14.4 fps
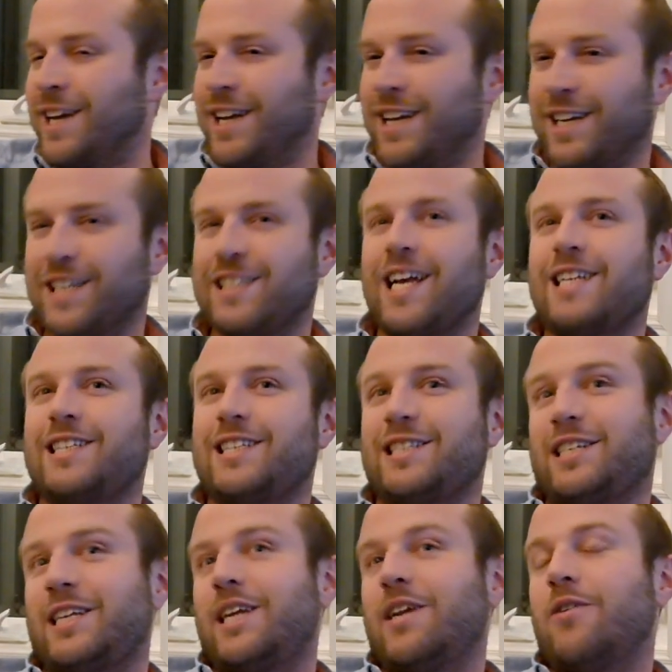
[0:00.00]
because
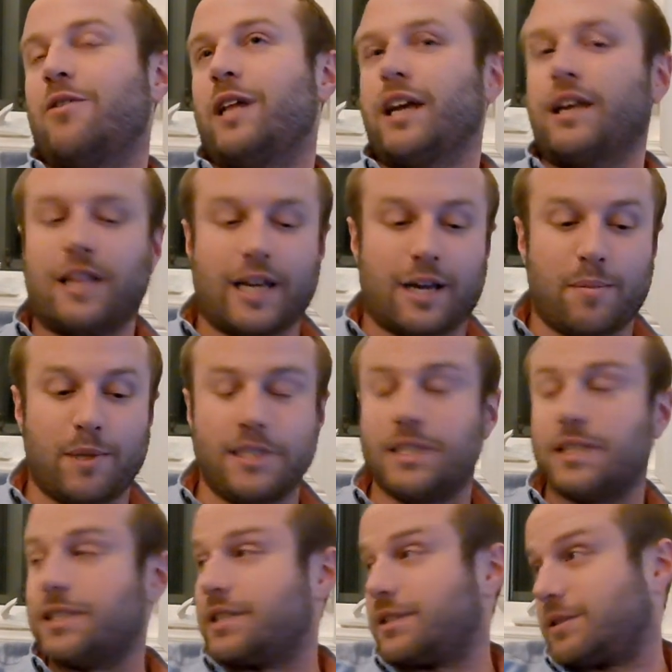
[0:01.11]
that's like a
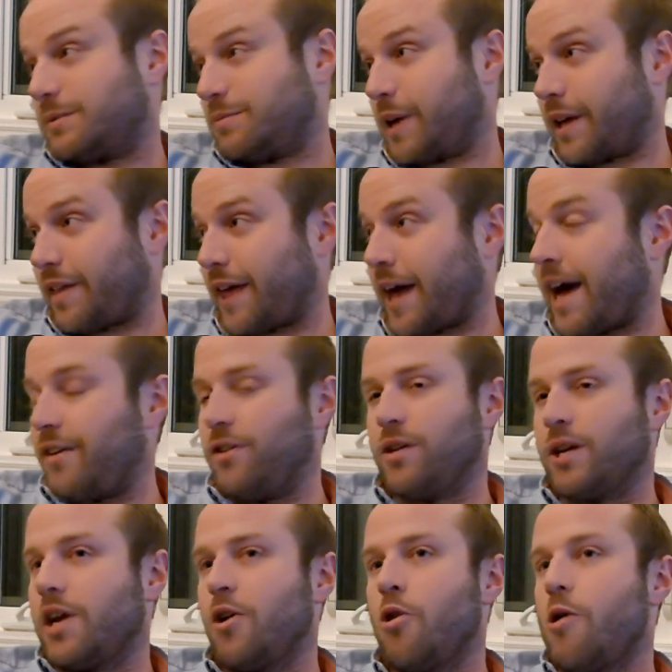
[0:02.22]
business like that, you
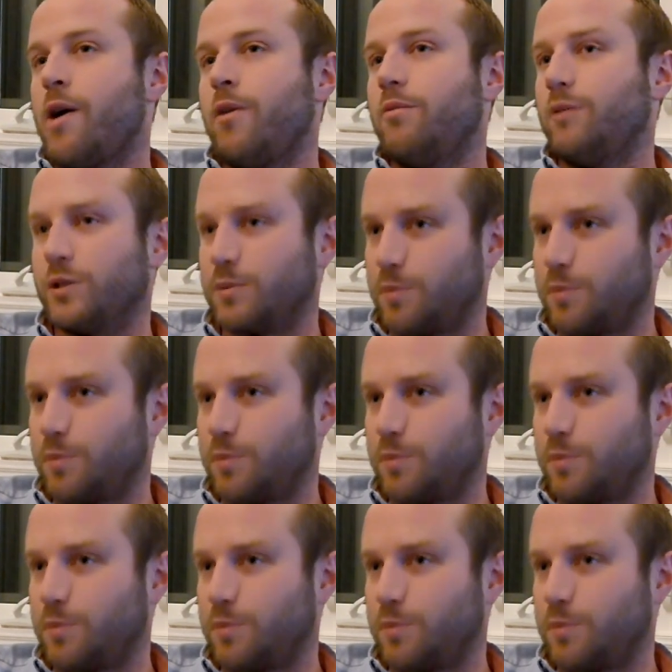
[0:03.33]
can go out and there's